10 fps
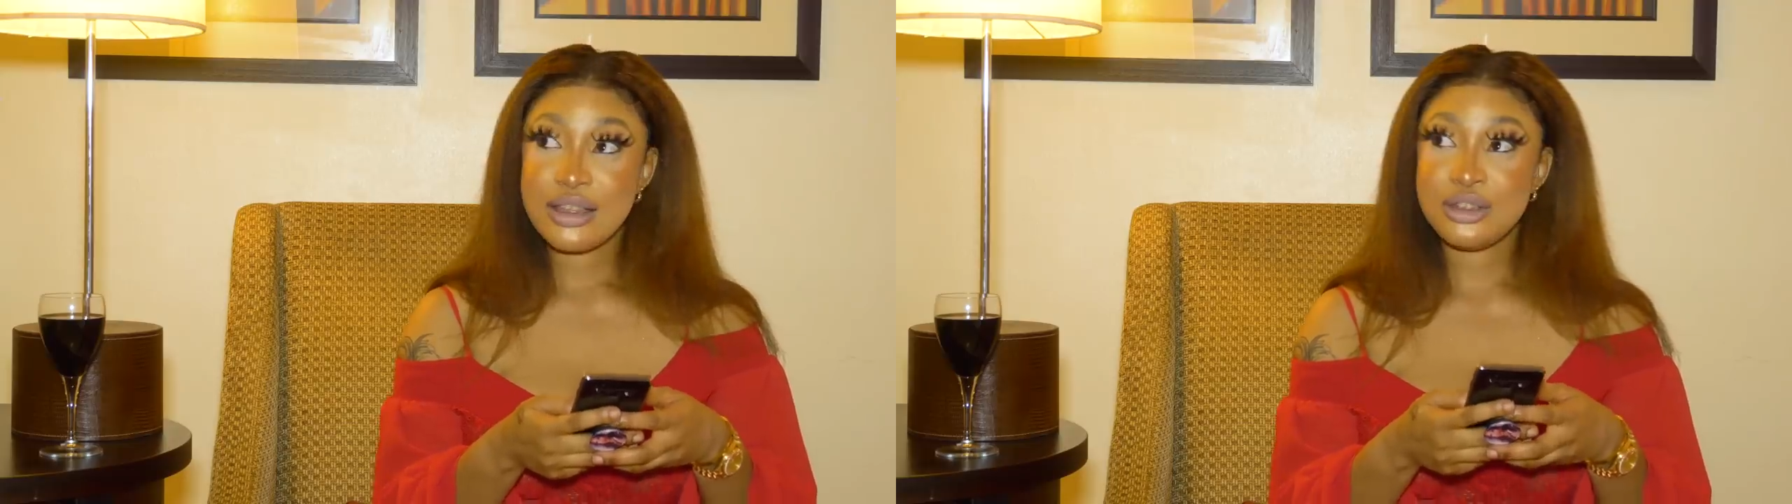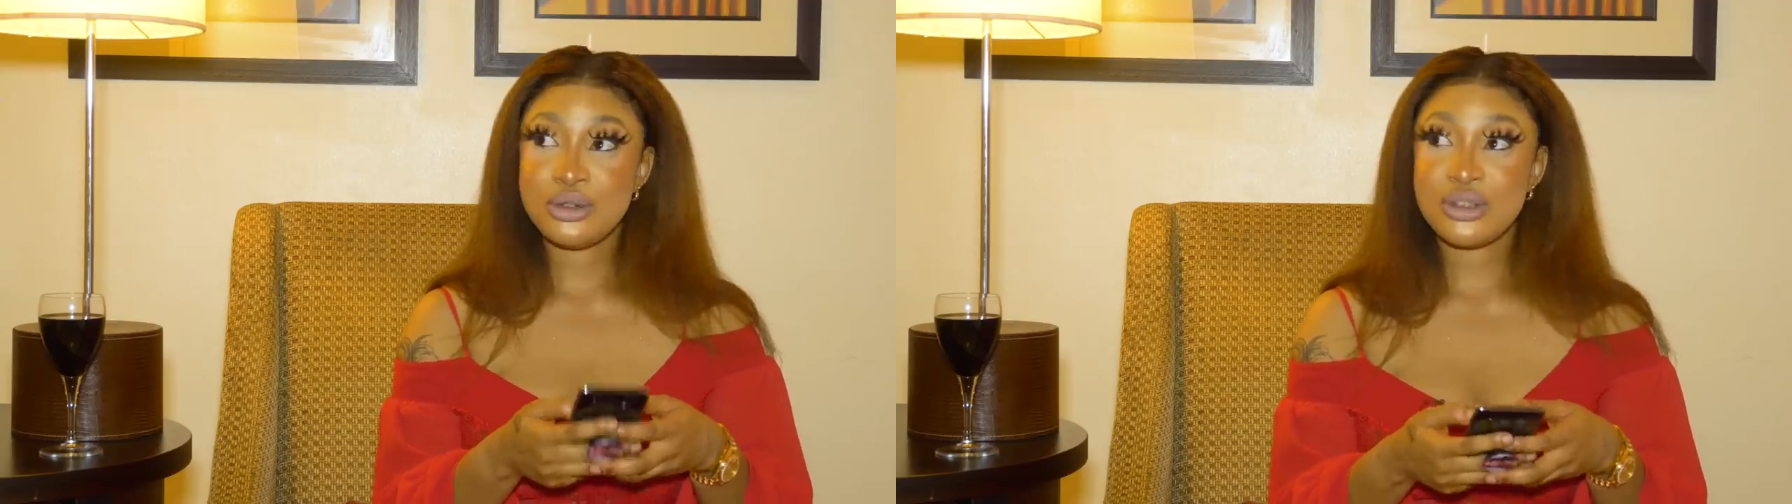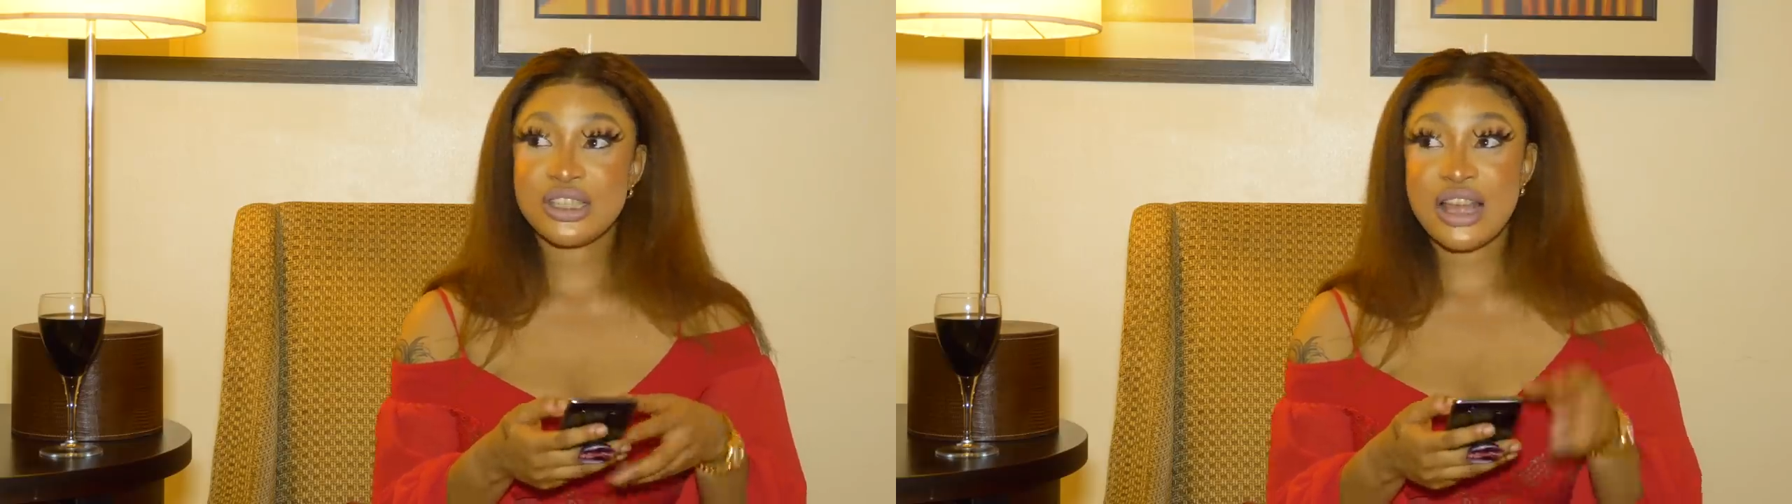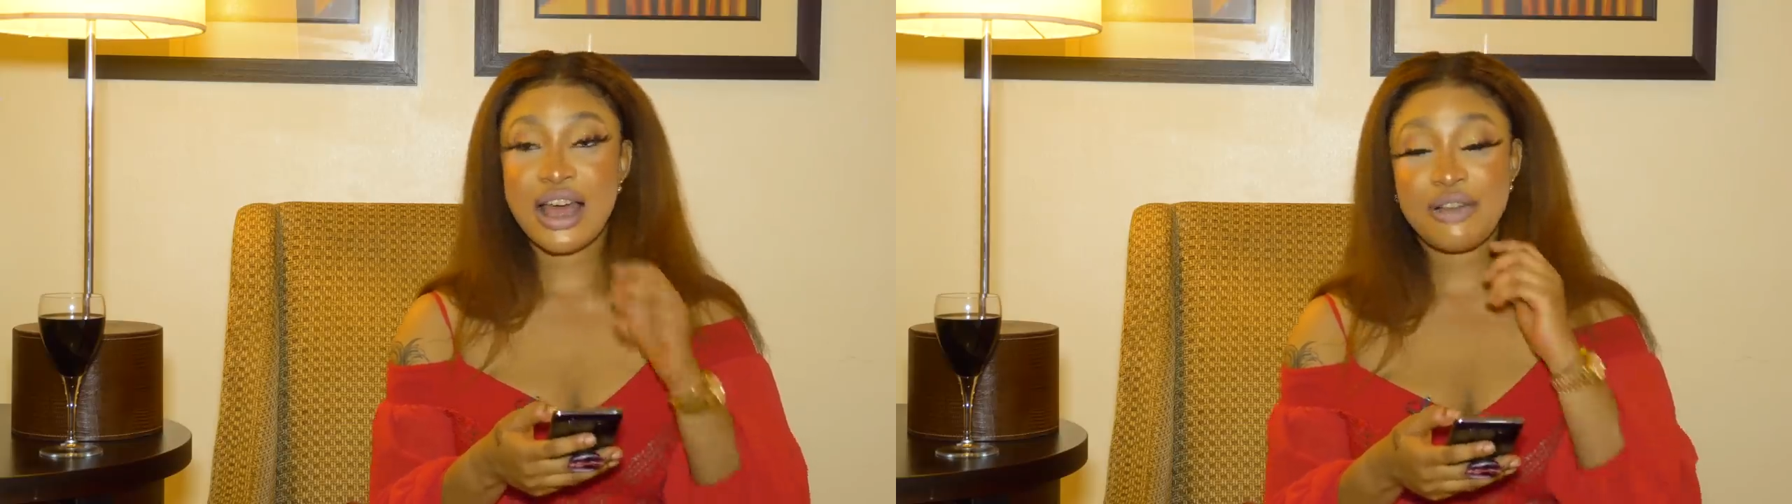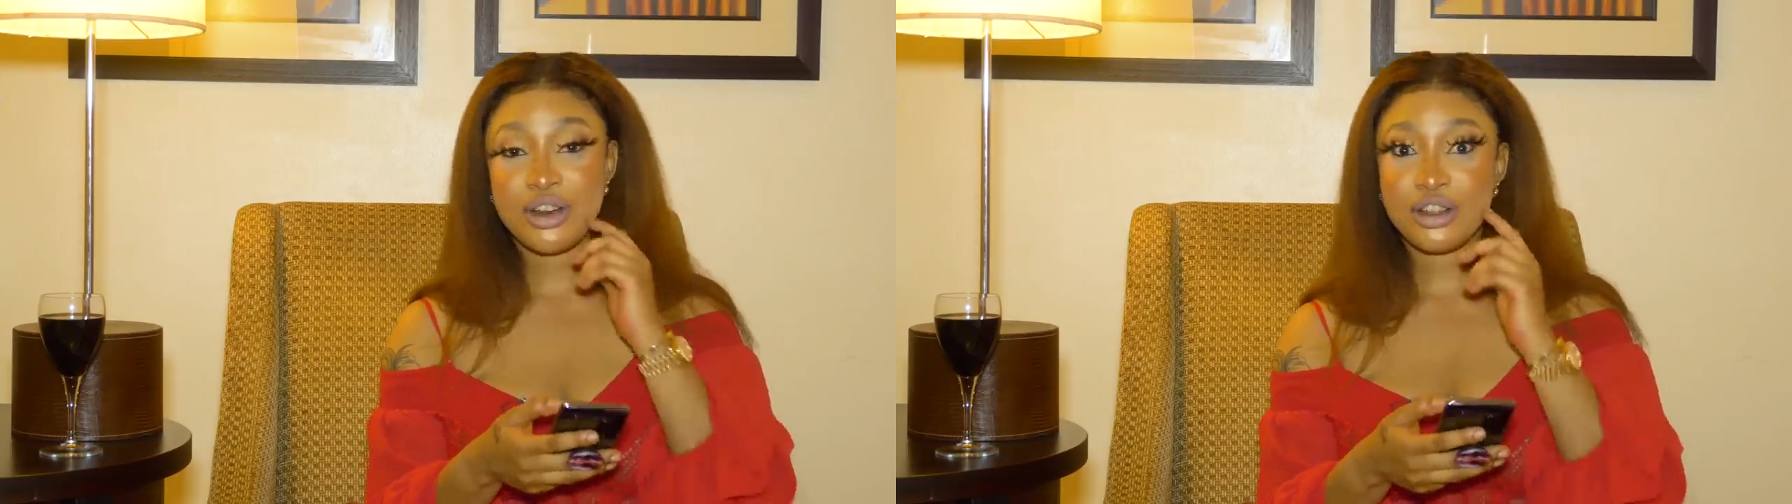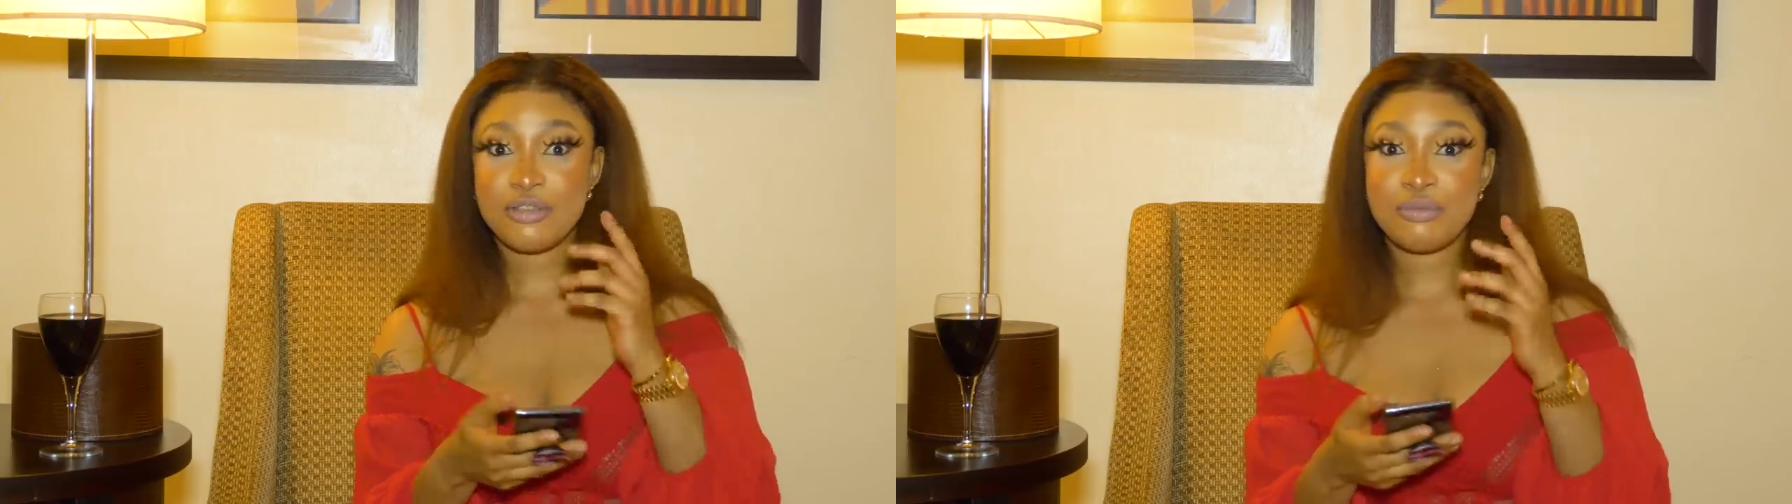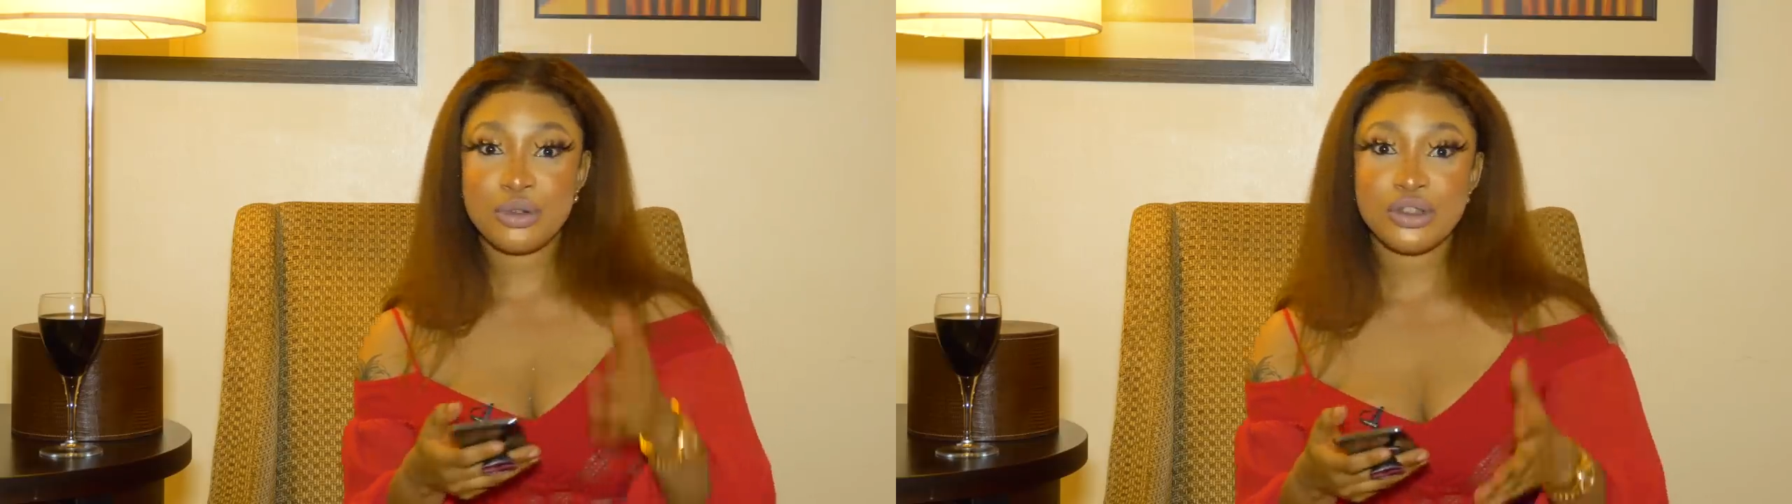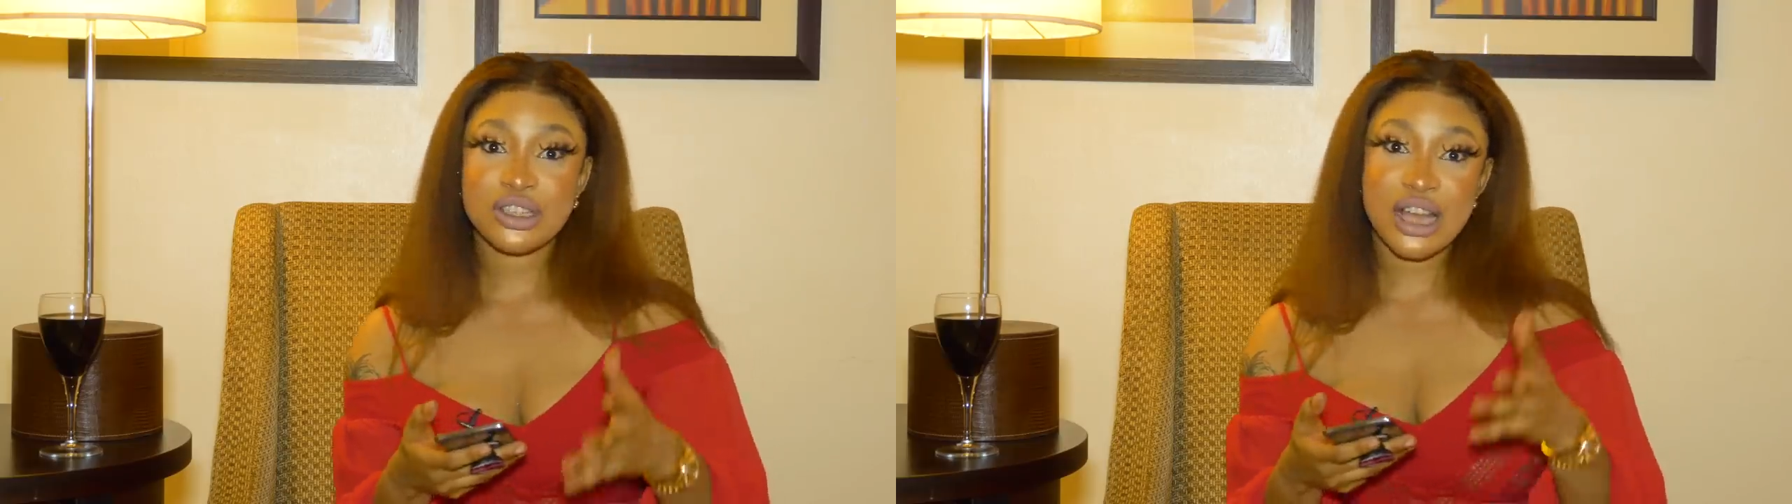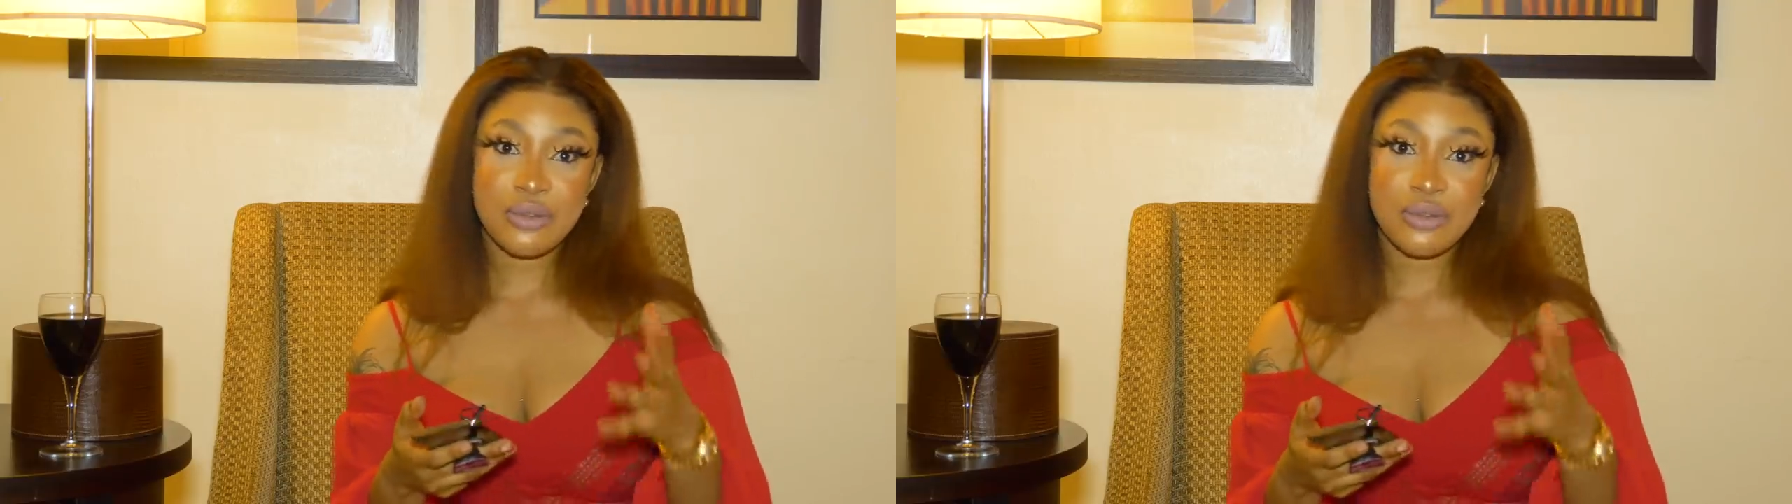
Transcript: The truth is I have a lot of products